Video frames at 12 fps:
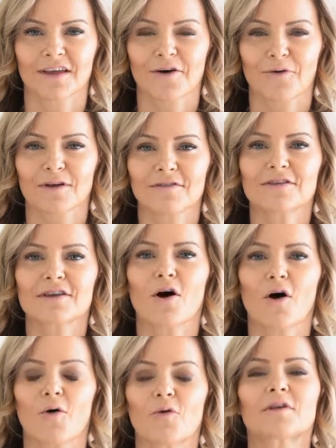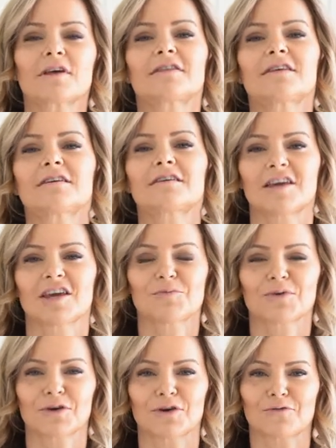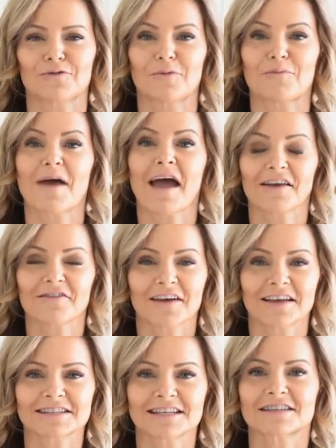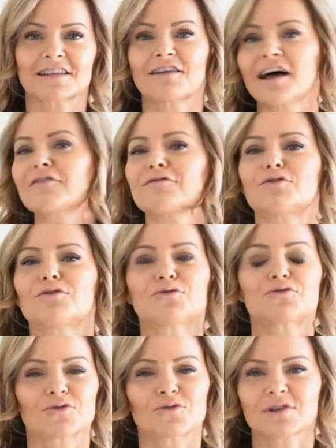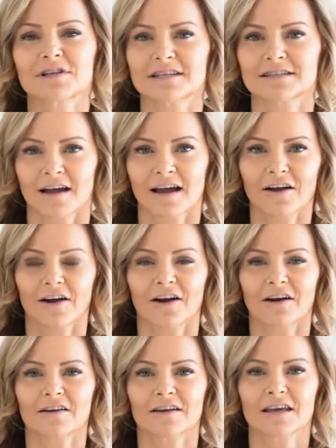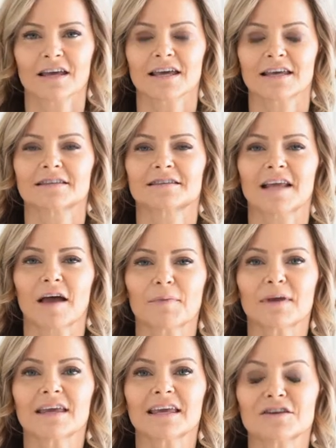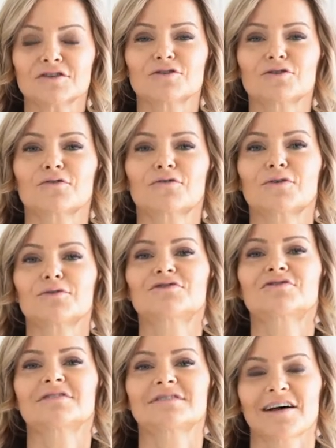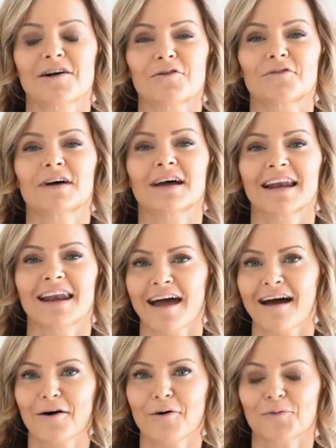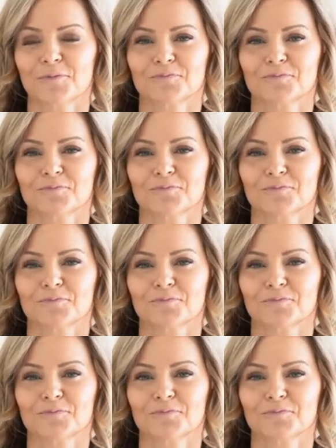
What if the only thing keeping you from manifesting the life you truly desire is stepping into your future self now?